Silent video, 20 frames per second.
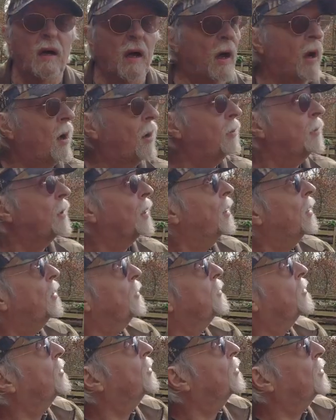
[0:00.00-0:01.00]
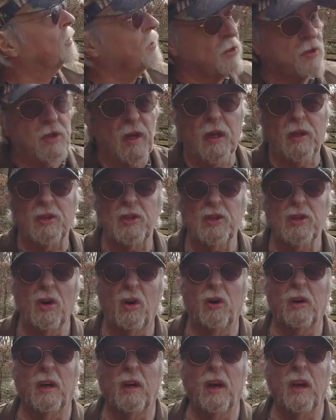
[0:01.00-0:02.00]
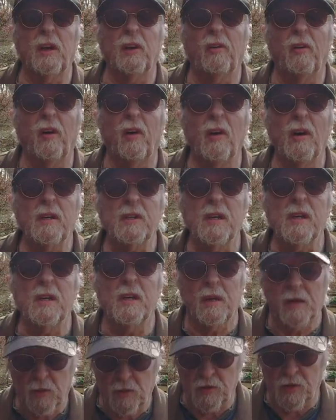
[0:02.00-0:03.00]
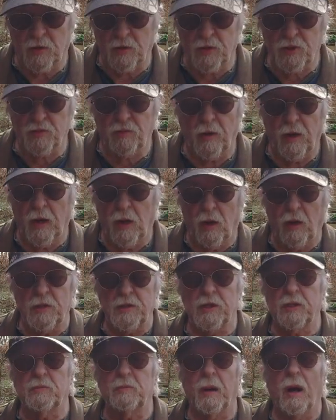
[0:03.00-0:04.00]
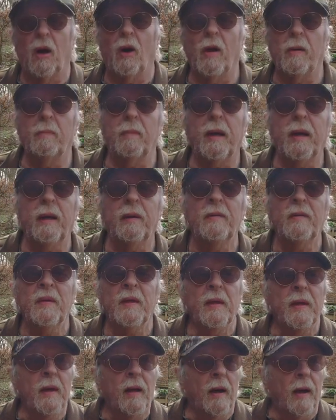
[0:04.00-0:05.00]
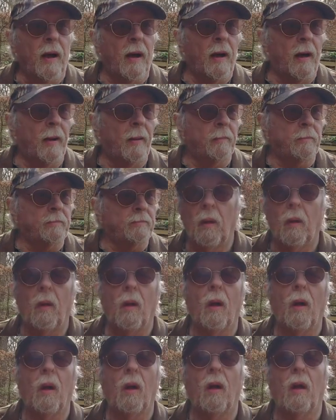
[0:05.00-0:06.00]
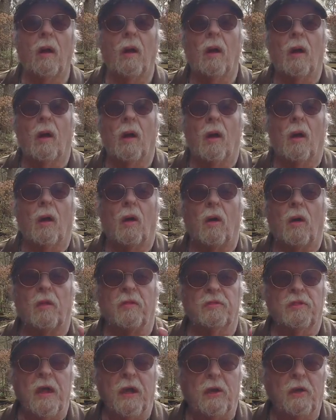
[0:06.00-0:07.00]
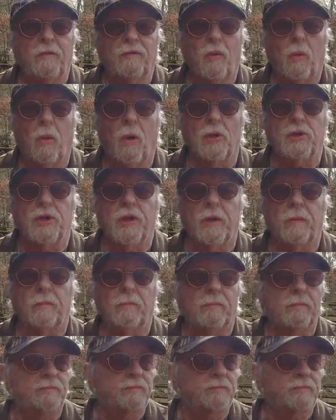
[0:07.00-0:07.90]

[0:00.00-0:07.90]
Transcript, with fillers: Um, and I hope you've not got the sun shining in your eyes because I just realised it's behind me. Um, thank you for watching.